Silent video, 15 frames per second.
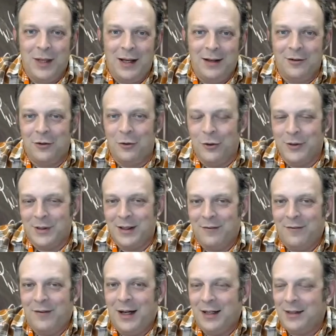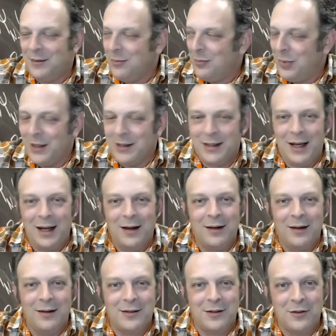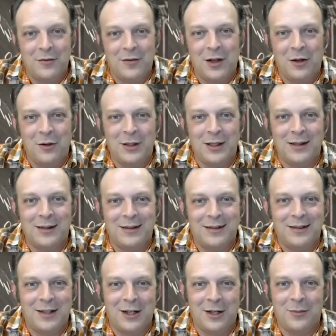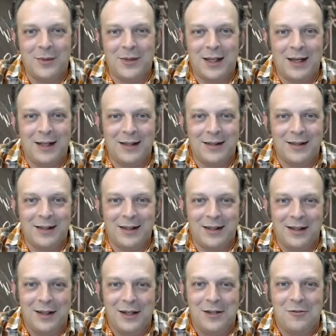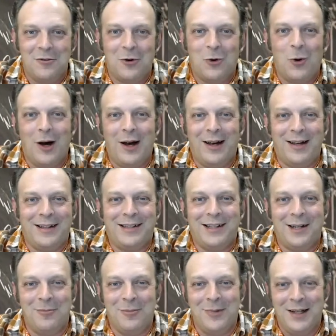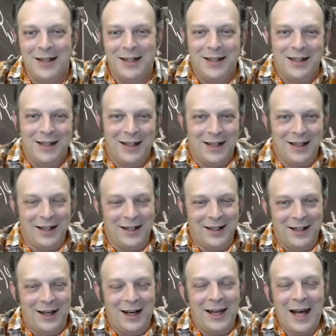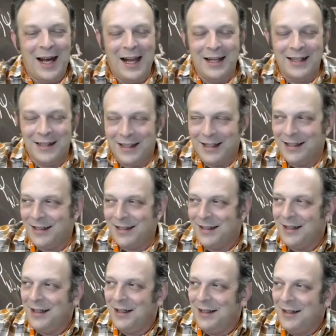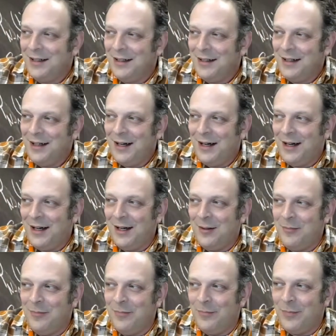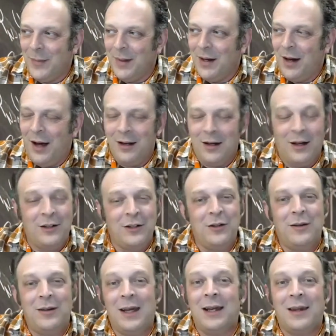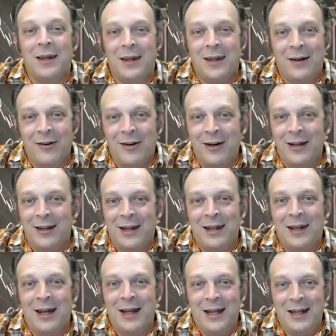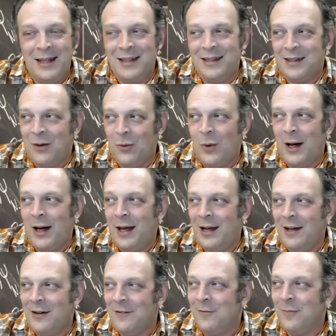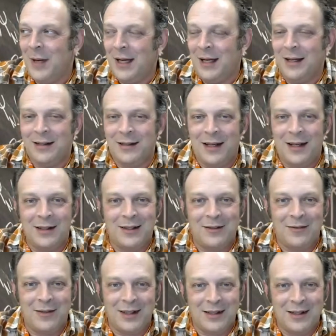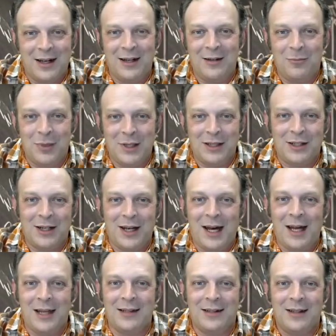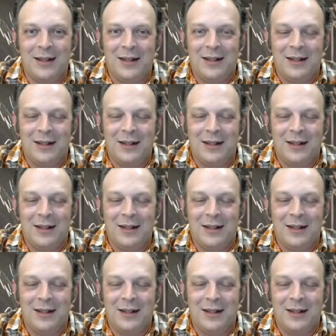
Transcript: and cause and effect per se are sort of loaded terms and require some analysis. I do think that there is a way of making sense of this kind of picture as